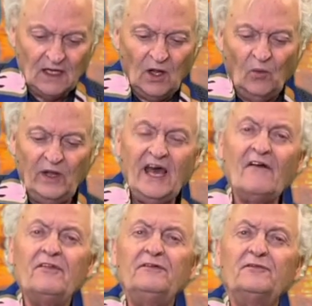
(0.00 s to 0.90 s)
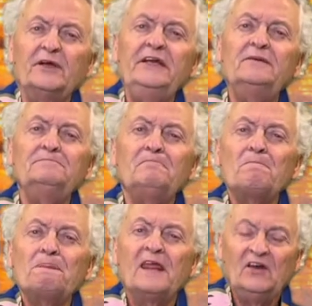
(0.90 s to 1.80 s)
We have the freedom
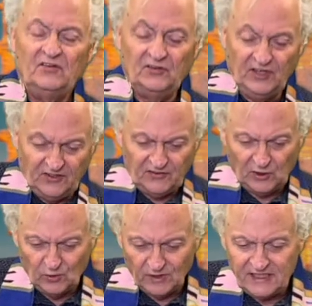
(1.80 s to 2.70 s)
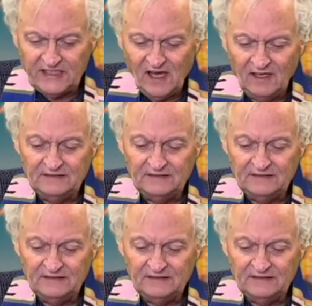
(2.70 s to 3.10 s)
to disagree